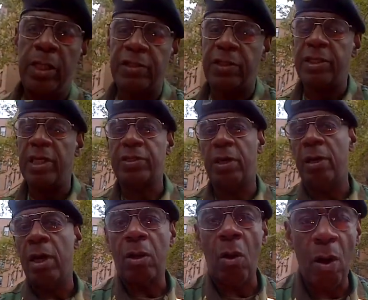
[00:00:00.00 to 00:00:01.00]
Yes, sir, yes, sir.
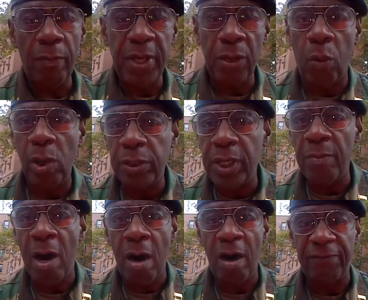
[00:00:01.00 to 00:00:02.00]
Call me
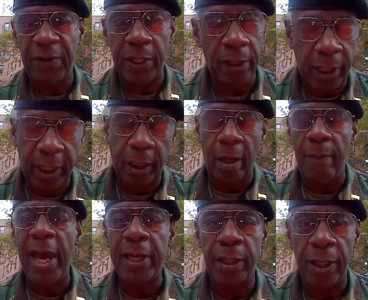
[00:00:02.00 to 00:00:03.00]
William Harvey,
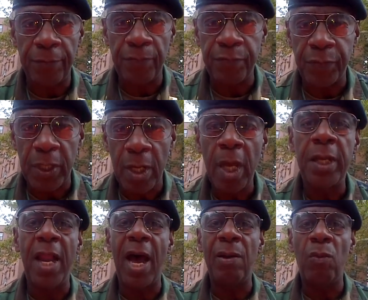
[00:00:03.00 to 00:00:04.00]
Commander,
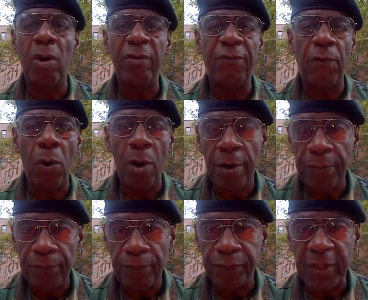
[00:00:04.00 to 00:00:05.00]

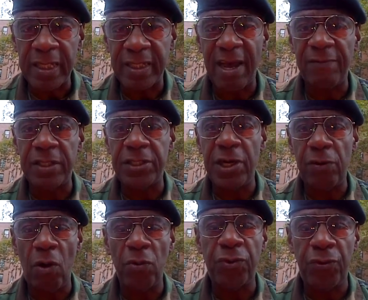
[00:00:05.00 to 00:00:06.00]

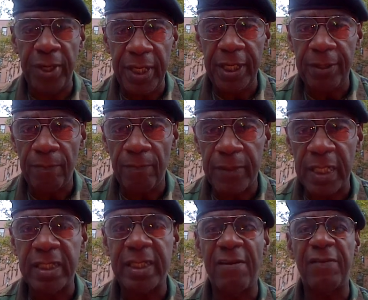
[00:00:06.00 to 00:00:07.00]

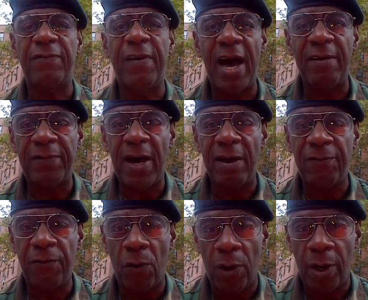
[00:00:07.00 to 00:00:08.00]

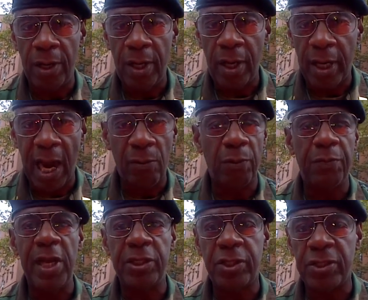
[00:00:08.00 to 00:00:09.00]
914-703-7554, and I will
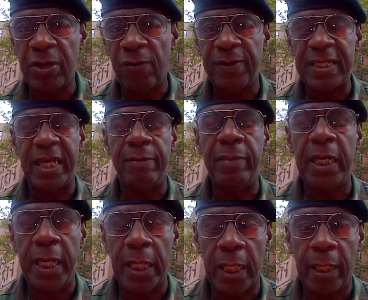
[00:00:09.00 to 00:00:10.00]
be at your service
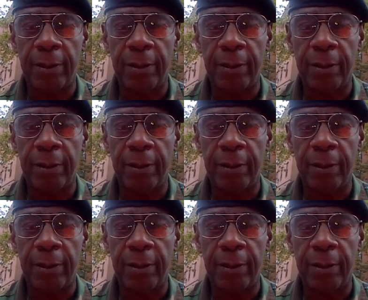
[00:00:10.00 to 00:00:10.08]
immediately.